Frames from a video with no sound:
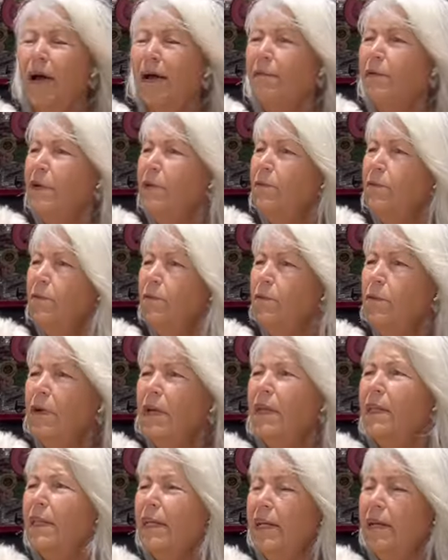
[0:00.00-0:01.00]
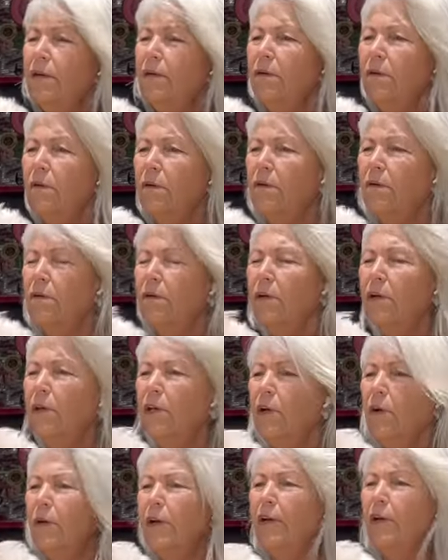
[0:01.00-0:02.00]
I would really, you
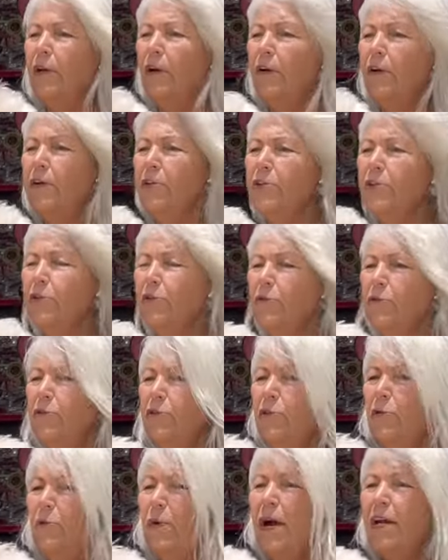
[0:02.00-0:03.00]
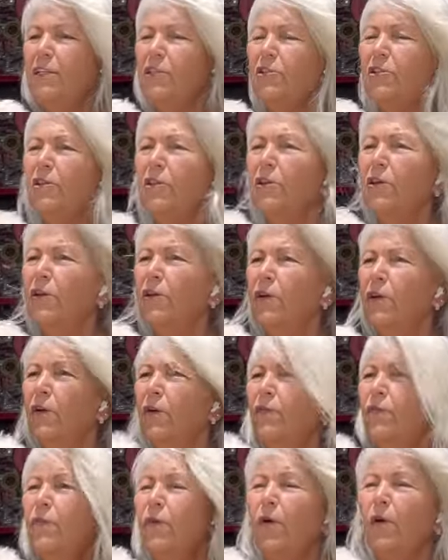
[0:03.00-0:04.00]
know, encourage you to watch
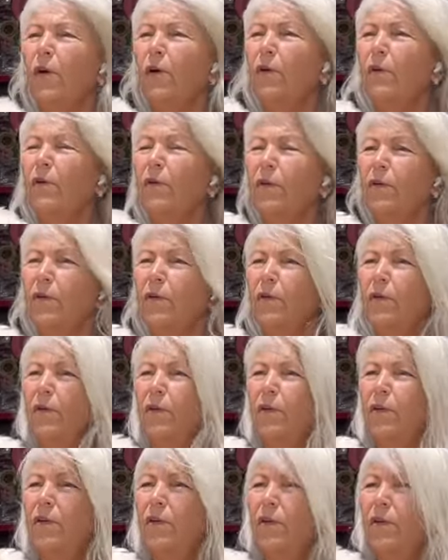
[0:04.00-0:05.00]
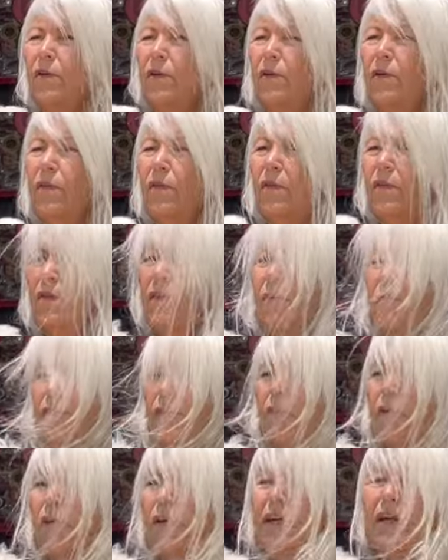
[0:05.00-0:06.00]
for,
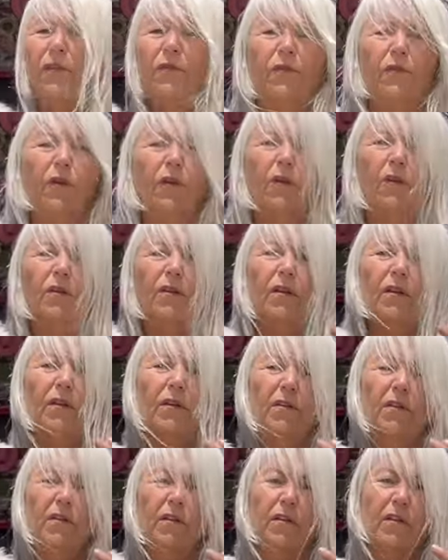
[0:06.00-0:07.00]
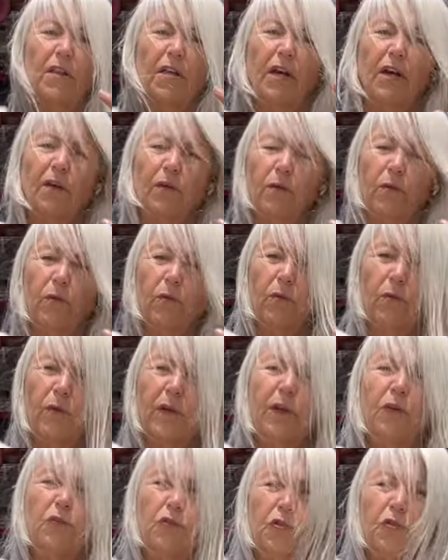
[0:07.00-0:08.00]
you're looking for the
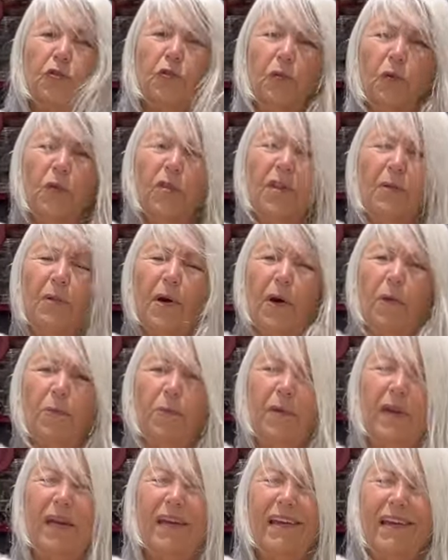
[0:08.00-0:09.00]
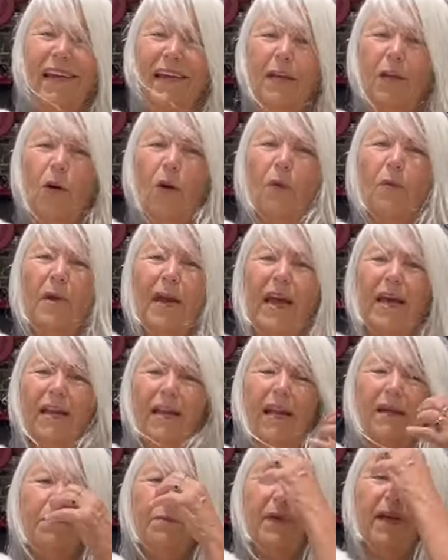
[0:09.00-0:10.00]
real truth about being a nomad
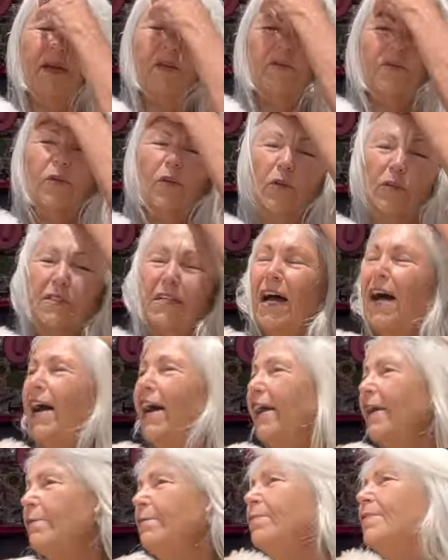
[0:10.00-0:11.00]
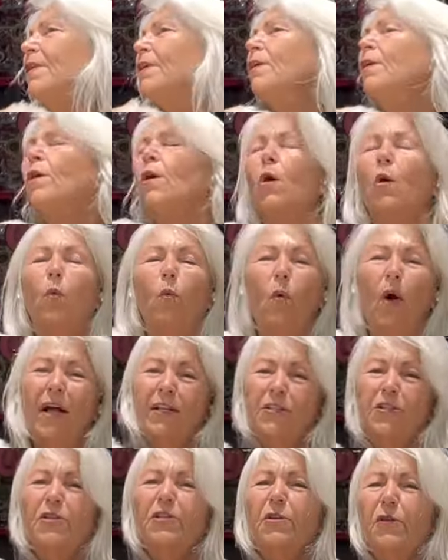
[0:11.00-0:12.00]
and being full-time,
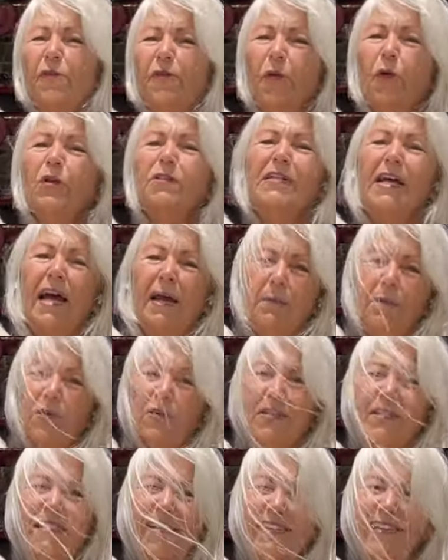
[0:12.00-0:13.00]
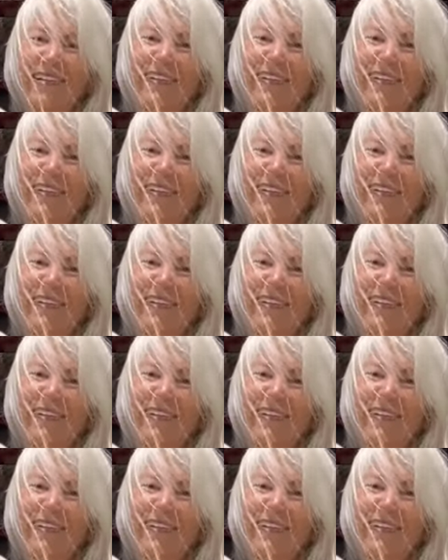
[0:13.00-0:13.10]
watch the full timers